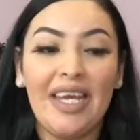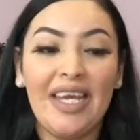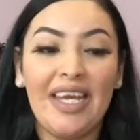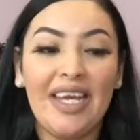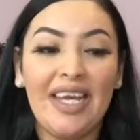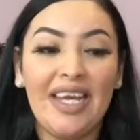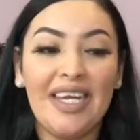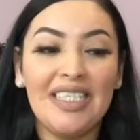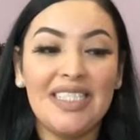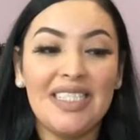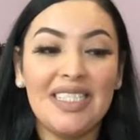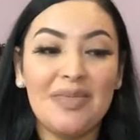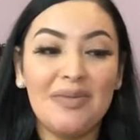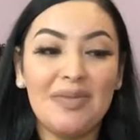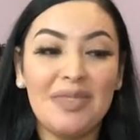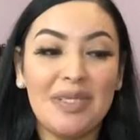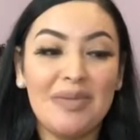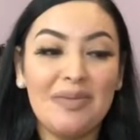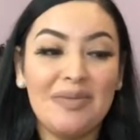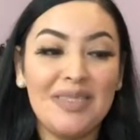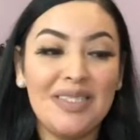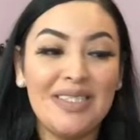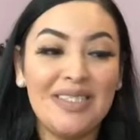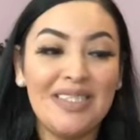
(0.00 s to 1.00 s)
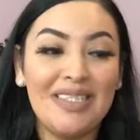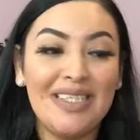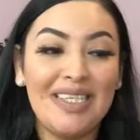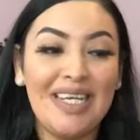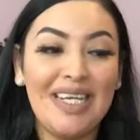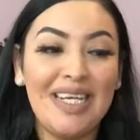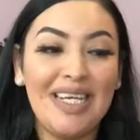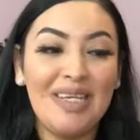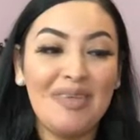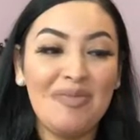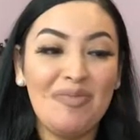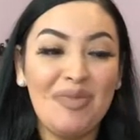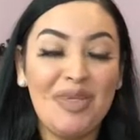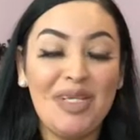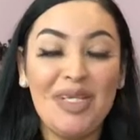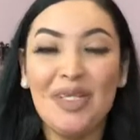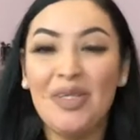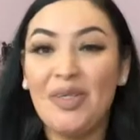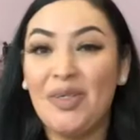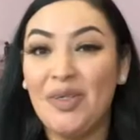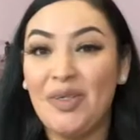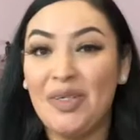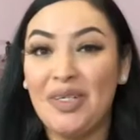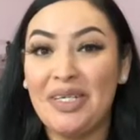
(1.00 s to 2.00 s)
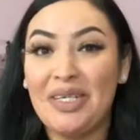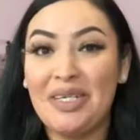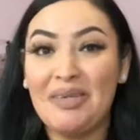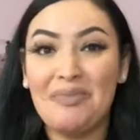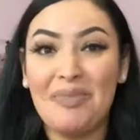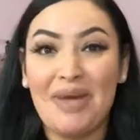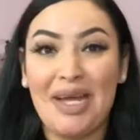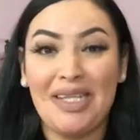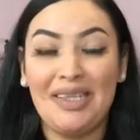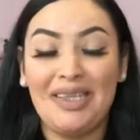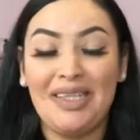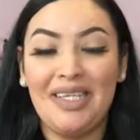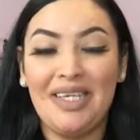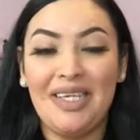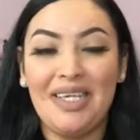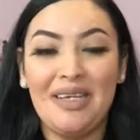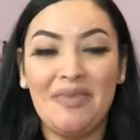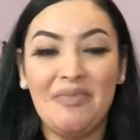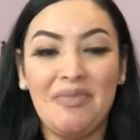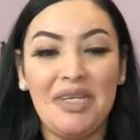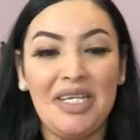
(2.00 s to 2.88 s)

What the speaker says: And sometimes it can be a good and a bad thing,